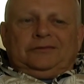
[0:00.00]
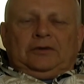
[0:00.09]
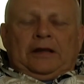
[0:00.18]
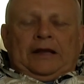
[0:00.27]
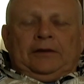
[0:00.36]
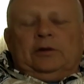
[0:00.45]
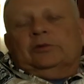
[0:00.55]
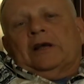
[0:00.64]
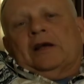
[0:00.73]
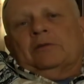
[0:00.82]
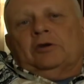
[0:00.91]
land that was
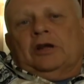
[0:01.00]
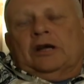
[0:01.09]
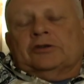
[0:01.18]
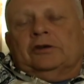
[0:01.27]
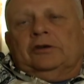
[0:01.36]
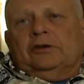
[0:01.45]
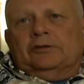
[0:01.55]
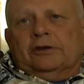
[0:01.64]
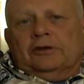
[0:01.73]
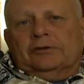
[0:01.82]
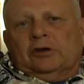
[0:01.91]
out of production and use
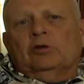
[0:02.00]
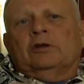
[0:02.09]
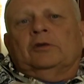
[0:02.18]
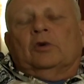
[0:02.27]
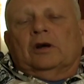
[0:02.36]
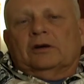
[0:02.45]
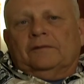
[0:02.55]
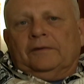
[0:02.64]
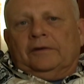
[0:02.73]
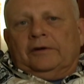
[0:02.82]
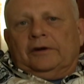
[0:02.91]
it as a cooling water
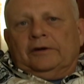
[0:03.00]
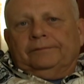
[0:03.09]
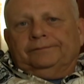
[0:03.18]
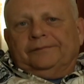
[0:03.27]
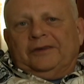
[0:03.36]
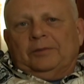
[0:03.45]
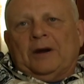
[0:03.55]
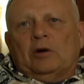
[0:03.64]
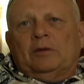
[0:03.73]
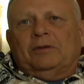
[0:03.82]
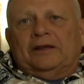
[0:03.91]
for their, their
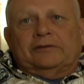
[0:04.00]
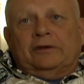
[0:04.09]
power plant.